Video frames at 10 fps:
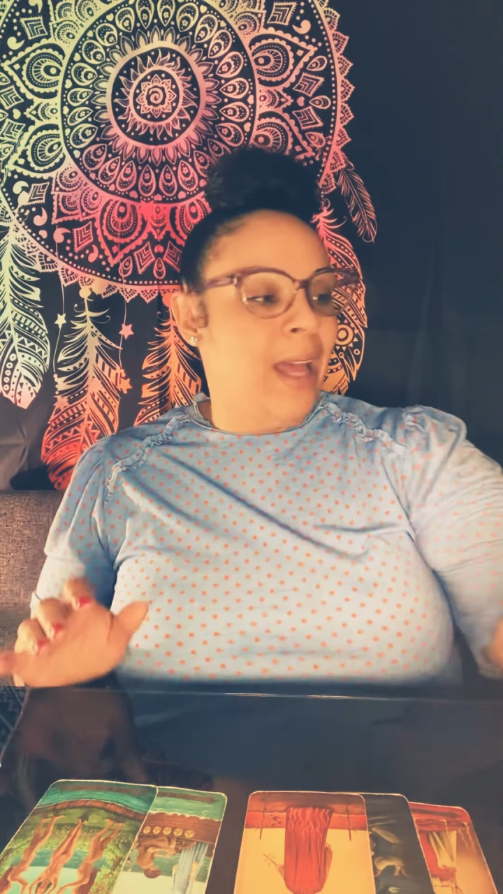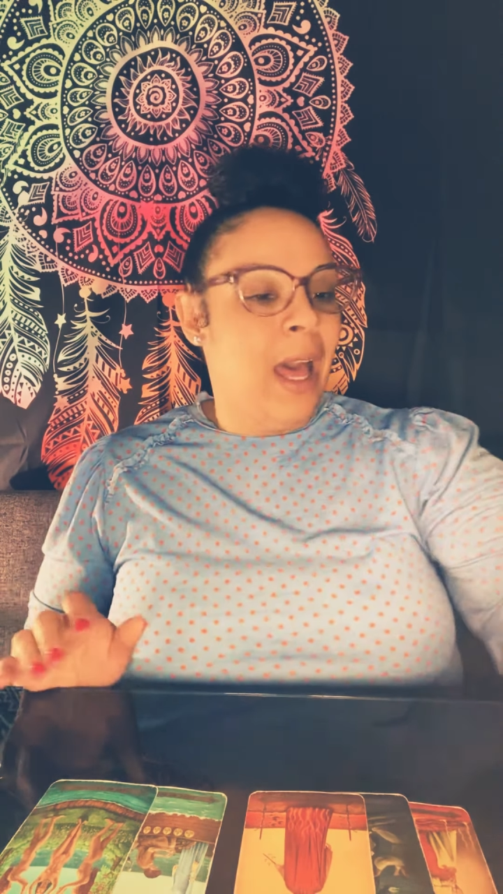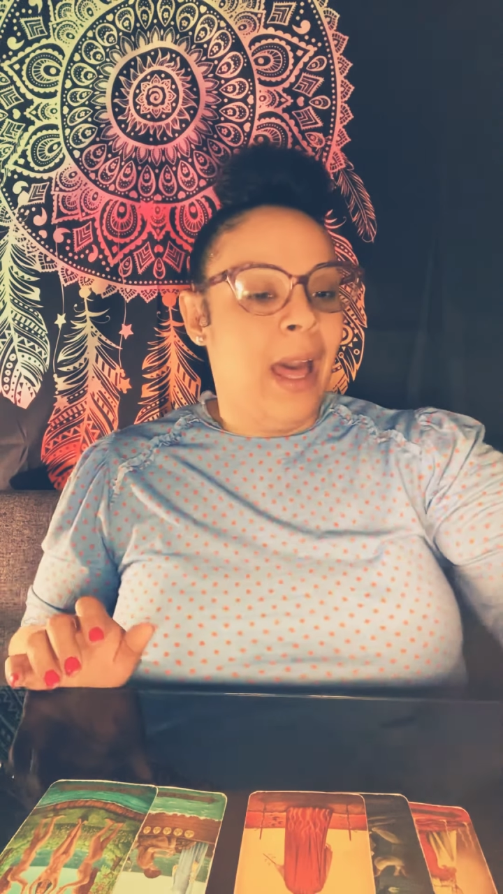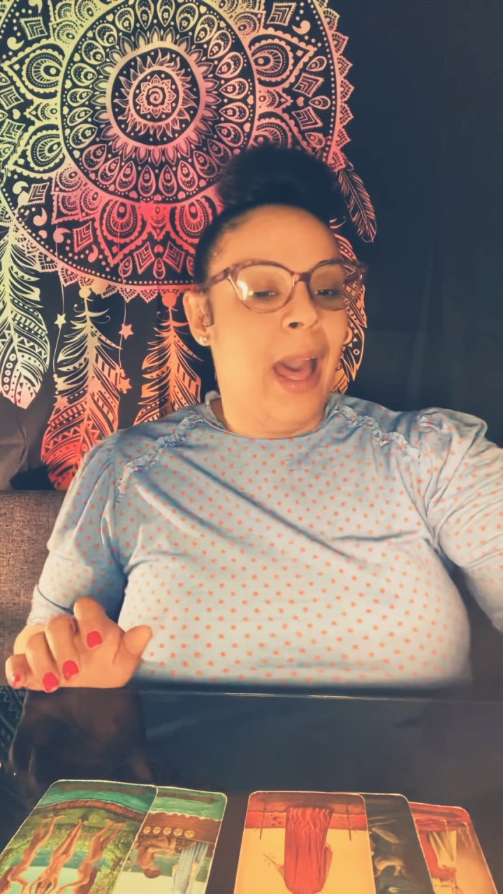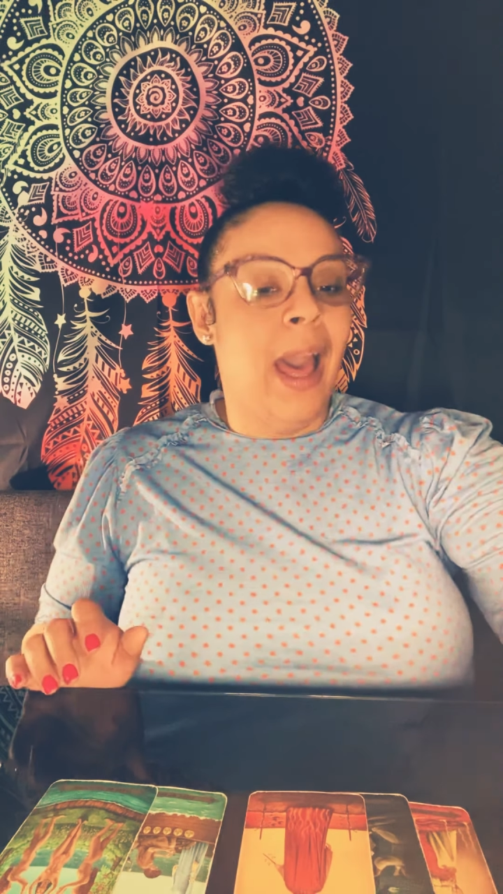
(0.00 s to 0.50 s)

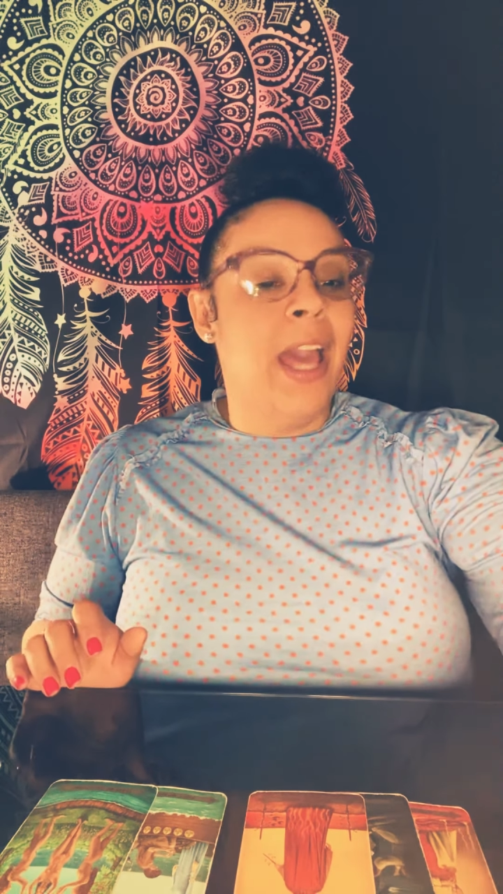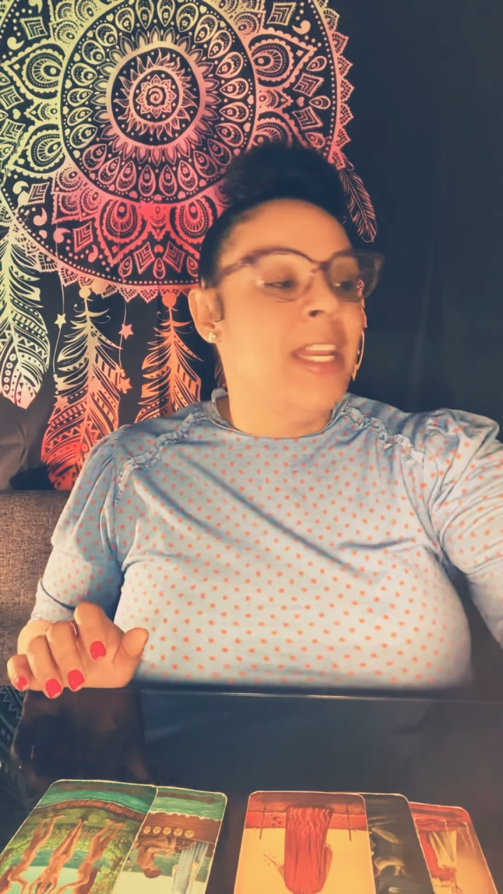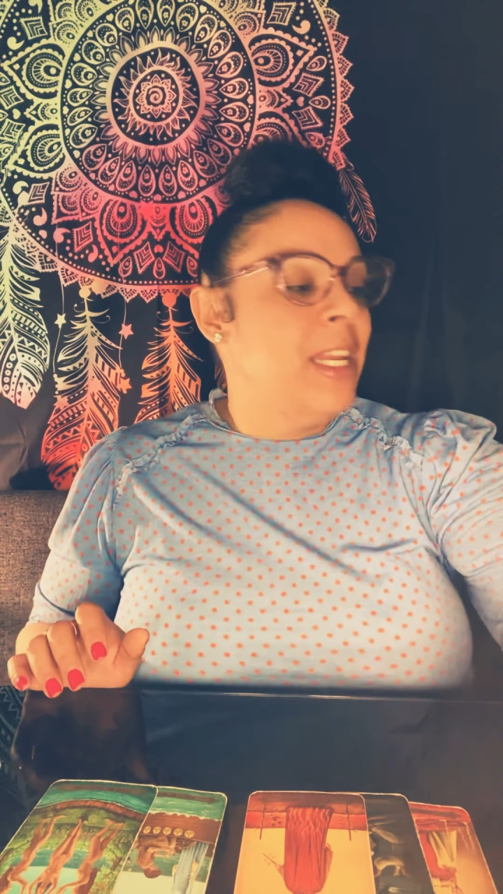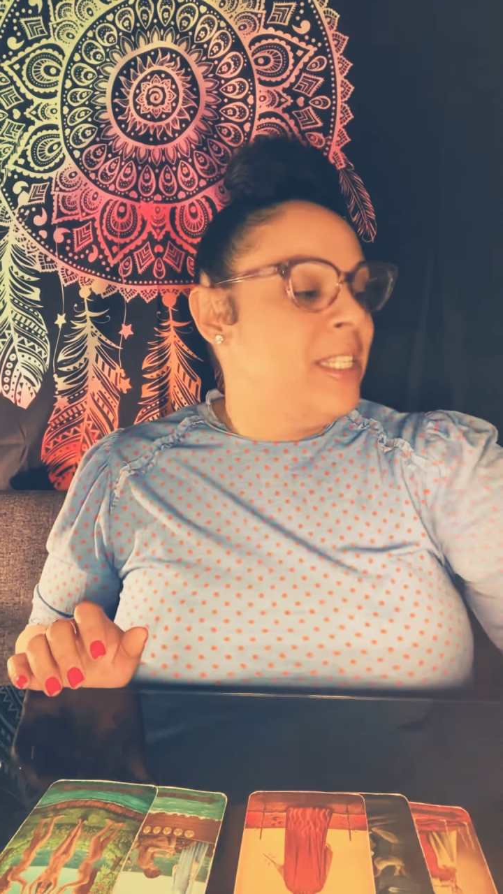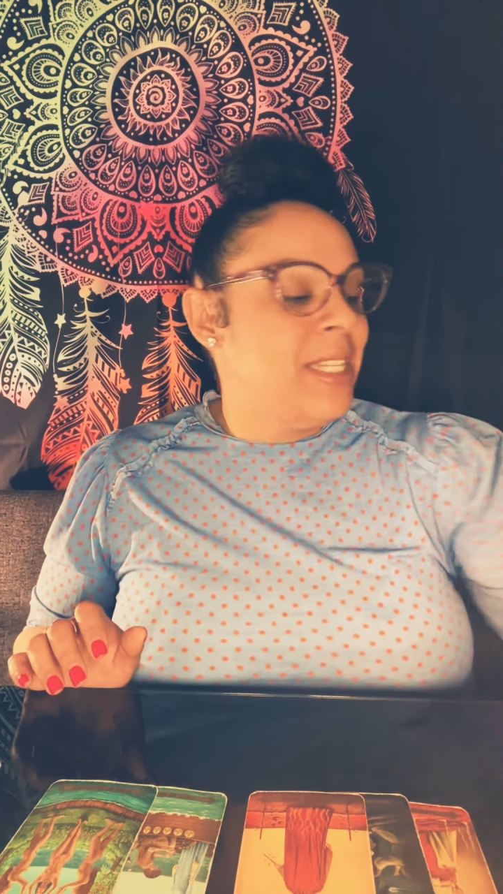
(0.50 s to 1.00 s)
I
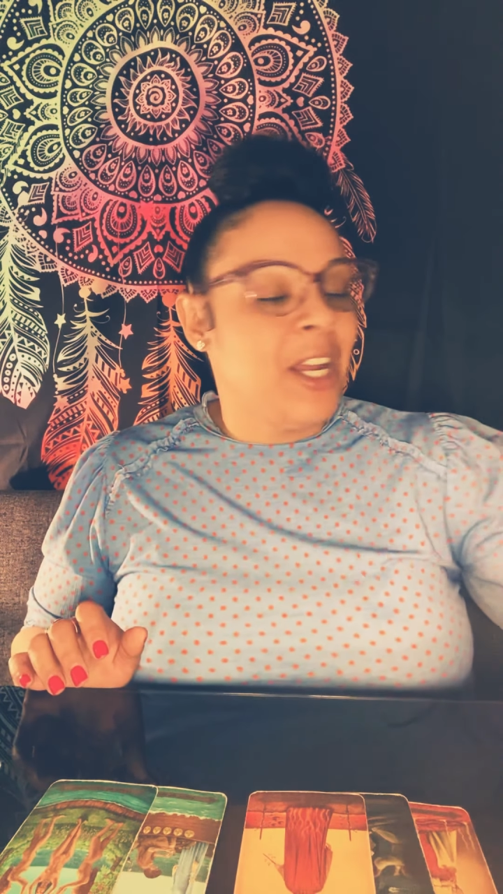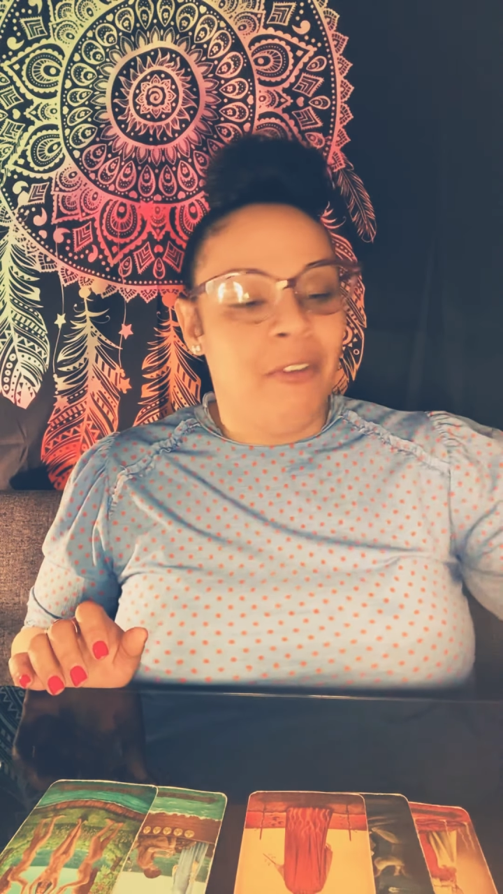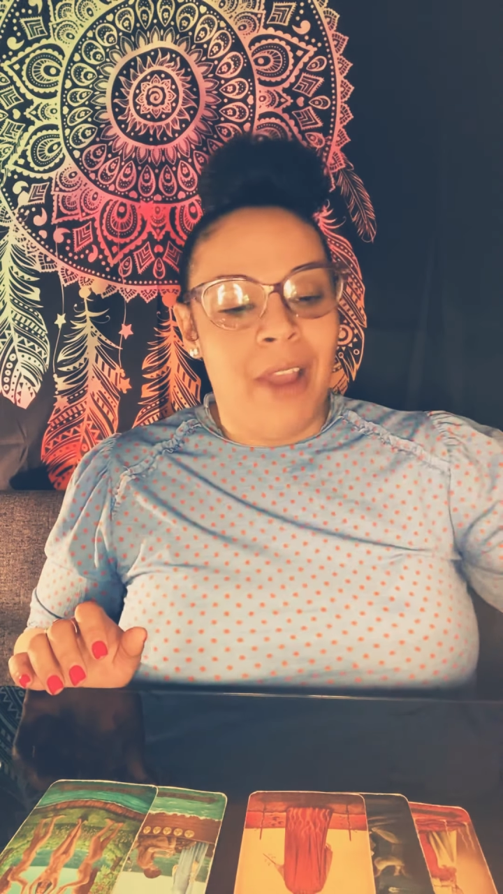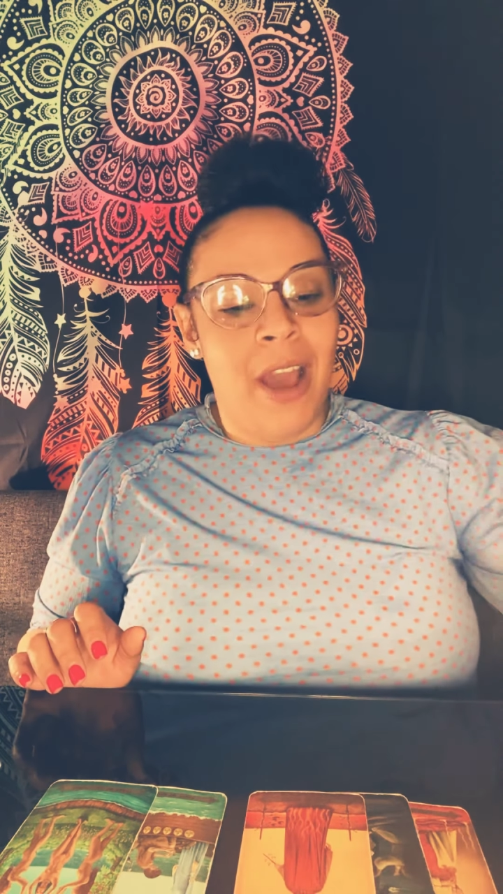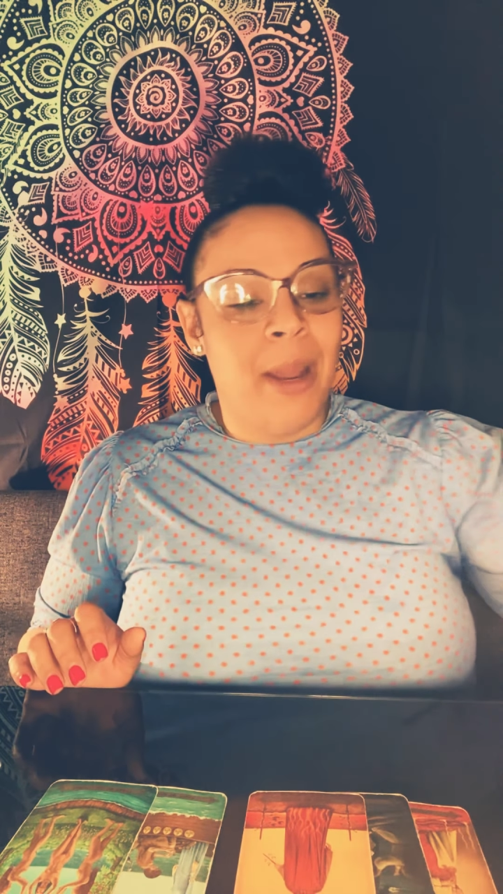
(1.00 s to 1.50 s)
didn't stick around.